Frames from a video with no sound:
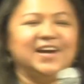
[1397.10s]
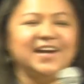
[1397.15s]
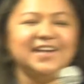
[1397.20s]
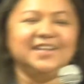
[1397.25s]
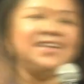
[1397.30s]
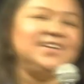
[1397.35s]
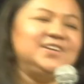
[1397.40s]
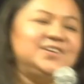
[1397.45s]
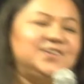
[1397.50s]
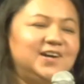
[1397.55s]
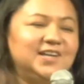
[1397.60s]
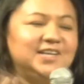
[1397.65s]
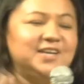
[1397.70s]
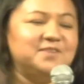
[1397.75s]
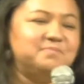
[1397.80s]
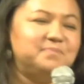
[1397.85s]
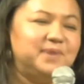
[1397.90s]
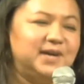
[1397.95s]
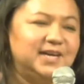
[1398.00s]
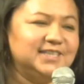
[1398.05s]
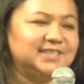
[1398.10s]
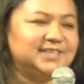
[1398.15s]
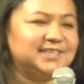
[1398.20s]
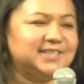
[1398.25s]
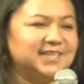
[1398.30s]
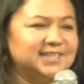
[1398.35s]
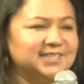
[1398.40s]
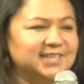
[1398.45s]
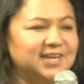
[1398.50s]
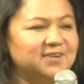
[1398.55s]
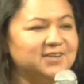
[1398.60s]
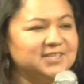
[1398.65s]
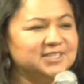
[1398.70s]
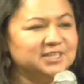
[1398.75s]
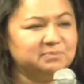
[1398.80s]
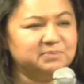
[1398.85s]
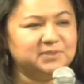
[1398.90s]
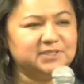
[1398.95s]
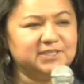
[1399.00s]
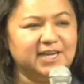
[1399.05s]
so I didn't go on a bus because I was
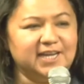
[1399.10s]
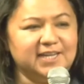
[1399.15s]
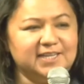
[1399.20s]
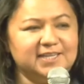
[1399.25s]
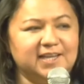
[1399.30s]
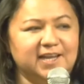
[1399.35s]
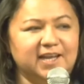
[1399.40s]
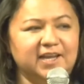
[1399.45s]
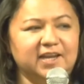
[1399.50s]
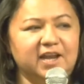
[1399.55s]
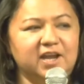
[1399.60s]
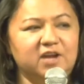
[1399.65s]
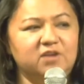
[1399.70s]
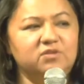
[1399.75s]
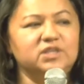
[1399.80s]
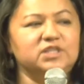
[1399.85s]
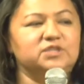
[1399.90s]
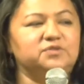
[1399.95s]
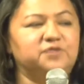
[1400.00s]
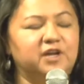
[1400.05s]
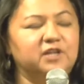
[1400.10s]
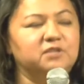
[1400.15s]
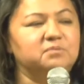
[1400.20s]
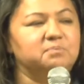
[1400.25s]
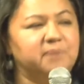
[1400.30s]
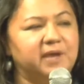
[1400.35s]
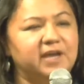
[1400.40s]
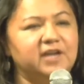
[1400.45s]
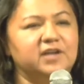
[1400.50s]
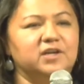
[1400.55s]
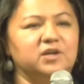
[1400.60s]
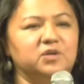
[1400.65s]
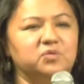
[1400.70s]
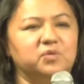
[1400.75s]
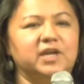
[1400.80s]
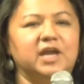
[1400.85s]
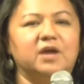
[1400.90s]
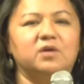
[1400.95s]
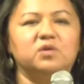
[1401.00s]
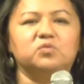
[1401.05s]
upset, and I always felt better
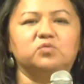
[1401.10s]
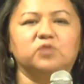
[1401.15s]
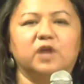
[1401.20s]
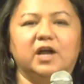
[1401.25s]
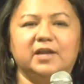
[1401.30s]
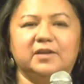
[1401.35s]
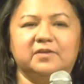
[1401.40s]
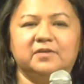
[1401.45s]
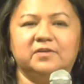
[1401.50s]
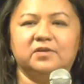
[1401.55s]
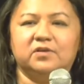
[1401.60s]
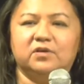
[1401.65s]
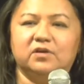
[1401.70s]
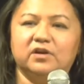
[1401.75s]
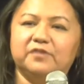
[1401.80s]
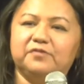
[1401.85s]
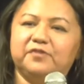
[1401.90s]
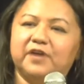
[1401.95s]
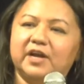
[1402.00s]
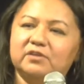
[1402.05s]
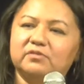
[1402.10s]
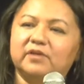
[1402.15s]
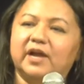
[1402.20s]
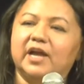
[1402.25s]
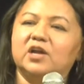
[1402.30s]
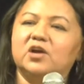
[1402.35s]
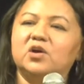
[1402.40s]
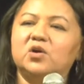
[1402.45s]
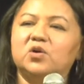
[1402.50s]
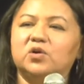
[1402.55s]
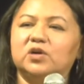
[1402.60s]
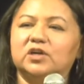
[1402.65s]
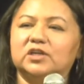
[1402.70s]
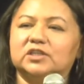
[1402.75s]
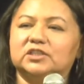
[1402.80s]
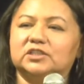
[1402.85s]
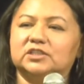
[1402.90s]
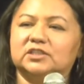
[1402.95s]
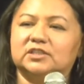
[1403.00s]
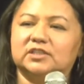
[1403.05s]
when I would run, or if I'd ride a
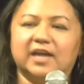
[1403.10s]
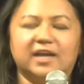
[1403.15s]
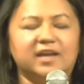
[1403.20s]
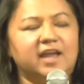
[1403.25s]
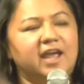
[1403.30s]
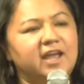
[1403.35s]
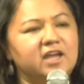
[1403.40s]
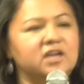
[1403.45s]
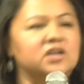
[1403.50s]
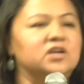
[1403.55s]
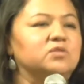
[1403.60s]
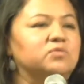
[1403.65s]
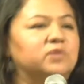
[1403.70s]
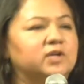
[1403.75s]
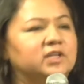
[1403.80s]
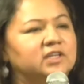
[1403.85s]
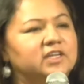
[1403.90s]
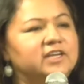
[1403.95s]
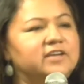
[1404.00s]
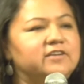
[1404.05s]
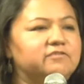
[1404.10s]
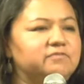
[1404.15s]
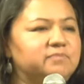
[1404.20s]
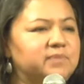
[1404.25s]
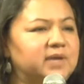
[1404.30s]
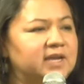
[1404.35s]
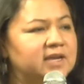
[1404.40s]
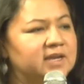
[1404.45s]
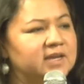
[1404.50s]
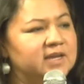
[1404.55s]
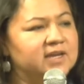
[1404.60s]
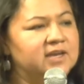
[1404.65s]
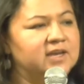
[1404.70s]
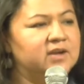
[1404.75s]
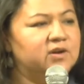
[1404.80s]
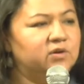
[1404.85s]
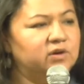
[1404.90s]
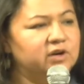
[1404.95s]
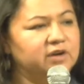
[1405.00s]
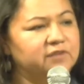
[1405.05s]
horse, that anger would leave me,
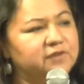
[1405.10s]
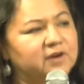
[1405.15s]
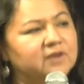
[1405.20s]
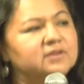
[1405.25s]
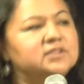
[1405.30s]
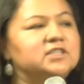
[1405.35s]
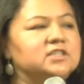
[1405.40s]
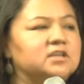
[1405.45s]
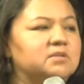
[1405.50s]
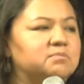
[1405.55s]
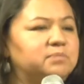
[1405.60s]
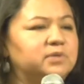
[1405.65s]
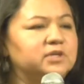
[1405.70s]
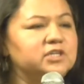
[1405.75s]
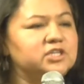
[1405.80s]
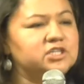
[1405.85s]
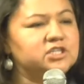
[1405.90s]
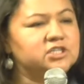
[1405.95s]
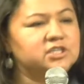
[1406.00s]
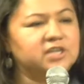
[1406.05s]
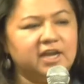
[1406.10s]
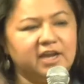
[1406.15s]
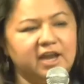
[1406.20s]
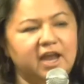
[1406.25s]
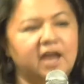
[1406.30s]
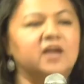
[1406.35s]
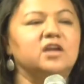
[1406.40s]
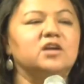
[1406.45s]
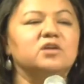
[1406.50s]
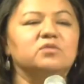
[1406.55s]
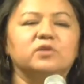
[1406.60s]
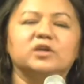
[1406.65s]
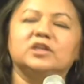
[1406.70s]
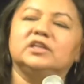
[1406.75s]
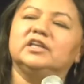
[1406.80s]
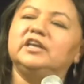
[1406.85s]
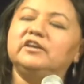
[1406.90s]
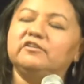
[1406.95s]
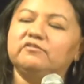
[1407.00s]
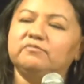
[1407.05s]
or if I was in the bush, that anger
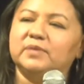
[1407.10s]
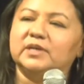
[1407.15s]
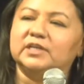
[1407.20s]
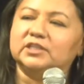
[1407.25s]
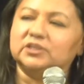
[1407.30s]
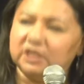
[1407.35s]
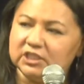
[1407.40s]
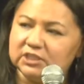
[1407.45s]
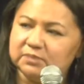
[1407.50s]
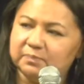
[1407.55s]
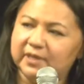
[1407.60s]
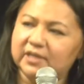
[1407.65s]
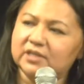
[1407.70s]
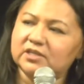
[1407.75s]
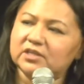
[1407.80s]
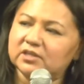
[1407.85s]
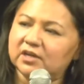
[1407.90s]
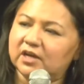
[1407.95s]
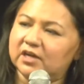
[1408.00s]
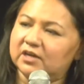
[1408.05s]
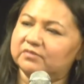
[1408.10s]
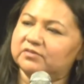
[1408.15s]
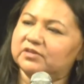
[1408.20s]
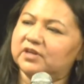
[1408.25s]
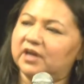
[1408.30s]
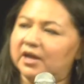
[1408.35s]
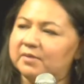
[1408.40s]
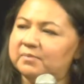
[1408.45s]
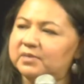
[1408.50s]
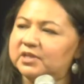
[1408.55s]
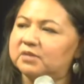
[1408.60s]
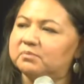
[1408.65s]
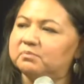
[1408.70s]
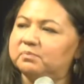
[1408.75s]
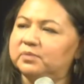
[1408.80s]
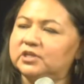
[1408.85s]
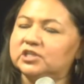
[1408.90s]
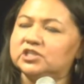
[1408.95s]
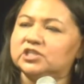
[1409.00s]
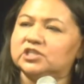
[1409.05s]
would leave me. So I spent a lot of time in
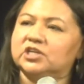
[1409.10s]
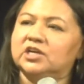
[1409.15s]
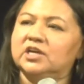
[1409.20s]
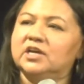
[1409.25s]
the bush.